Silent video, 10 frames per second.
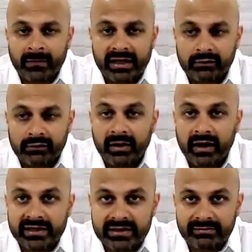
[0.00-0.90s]
And I'll
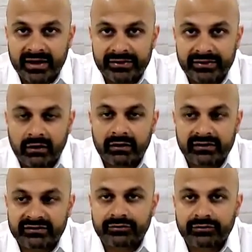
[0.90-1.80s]
remind them that there are
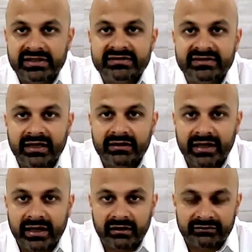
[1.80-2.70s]
these three distinct
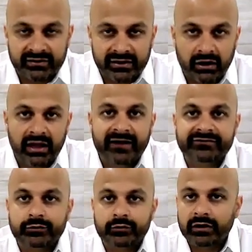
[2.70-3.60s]
layers and they all have
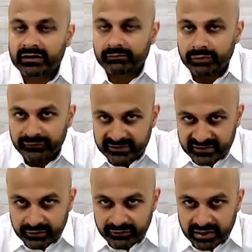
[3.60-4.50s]
to work in perfect
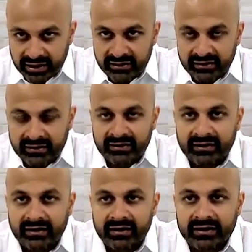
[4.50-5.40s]
synchrony
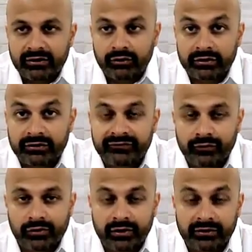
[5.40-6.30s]
uh, in order
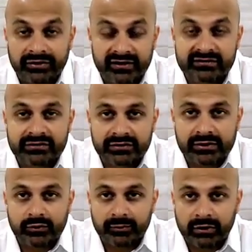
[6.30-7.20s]
for things to really
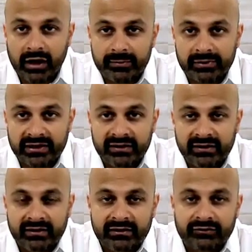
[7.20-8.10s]
work properly.
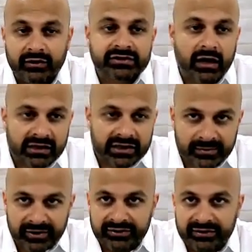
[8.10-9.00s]
So I'll talk to them
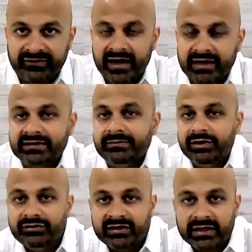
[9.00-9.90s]
about the fact that the
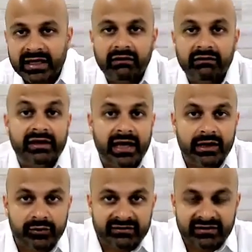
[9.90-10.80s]
mucin layer and the
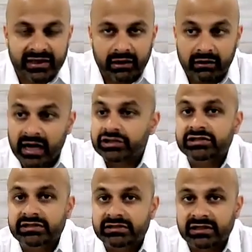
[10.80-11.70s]
aqueous layer are
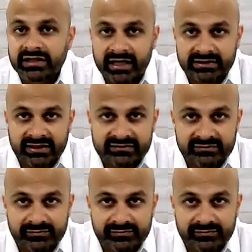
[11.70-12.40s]
actually interconnected as a